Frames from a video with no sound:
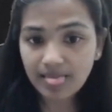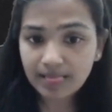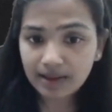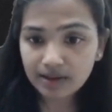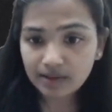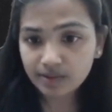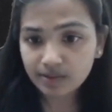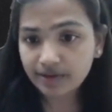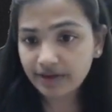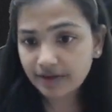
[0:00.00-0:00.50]

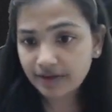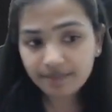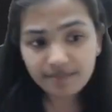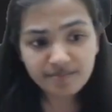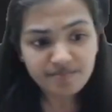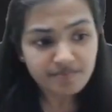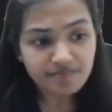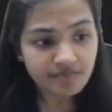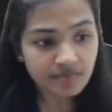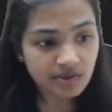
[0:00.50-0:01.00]
Okay,
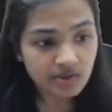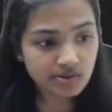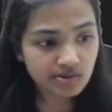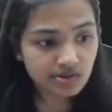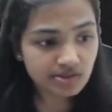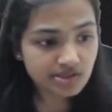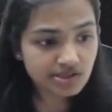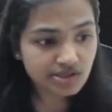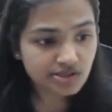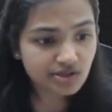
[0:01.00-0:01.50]
so
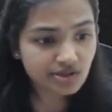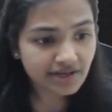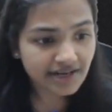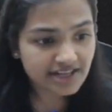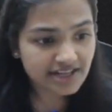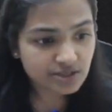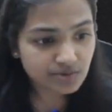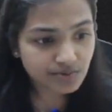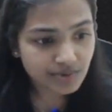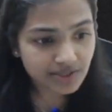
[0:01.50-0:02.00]
this is your
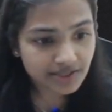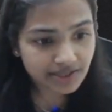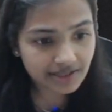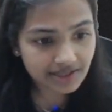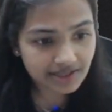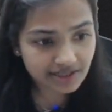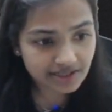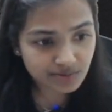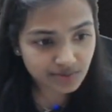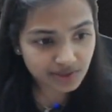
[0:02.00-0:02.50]

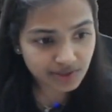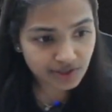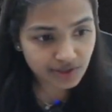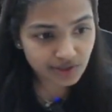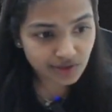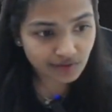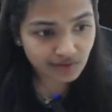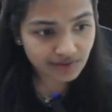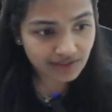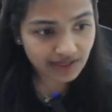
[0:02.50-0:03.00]

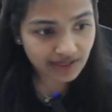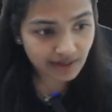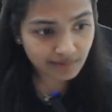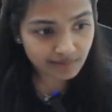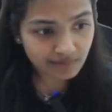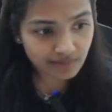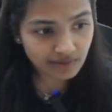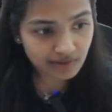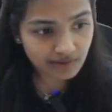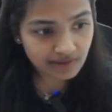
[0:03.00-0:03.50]
sp3 overlap,
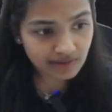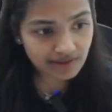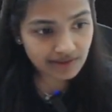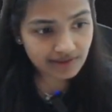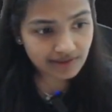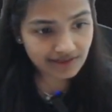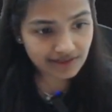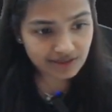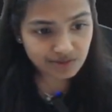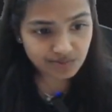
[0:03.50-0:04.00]

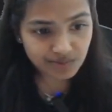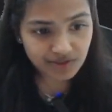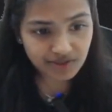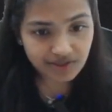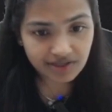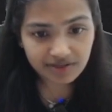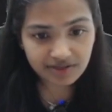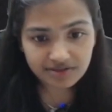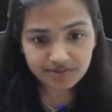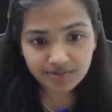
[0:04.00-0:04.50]

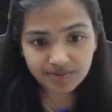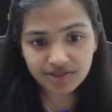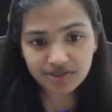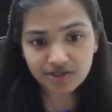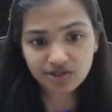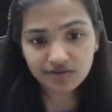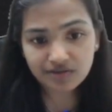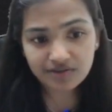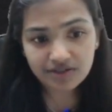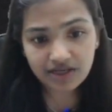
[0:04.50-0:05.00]

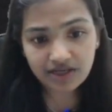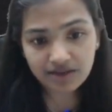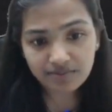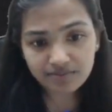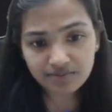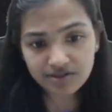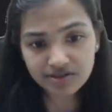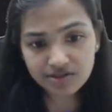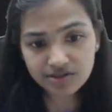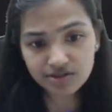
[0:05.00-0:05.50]
sp3 overlap.
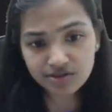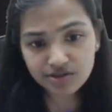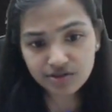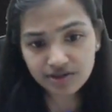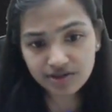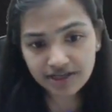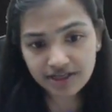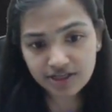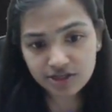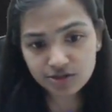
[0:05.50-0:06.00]
This is
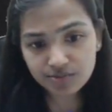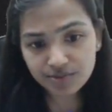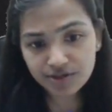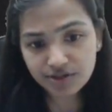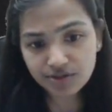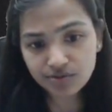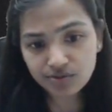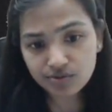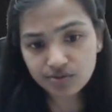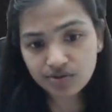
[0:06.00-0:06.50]
your
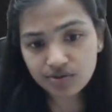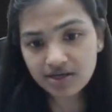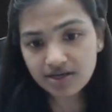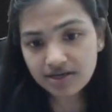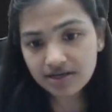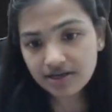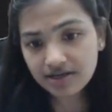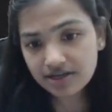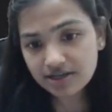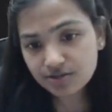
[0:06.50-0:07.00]
sp2
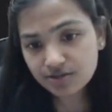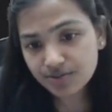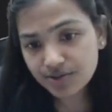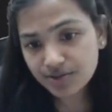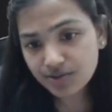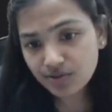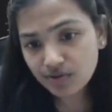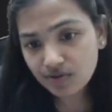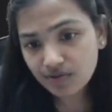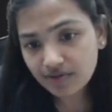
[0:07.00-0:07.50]

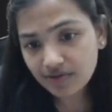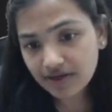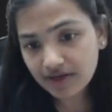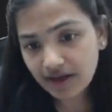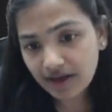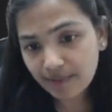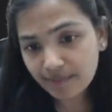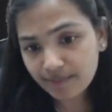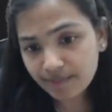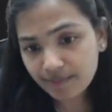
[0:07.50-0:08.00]
overlap,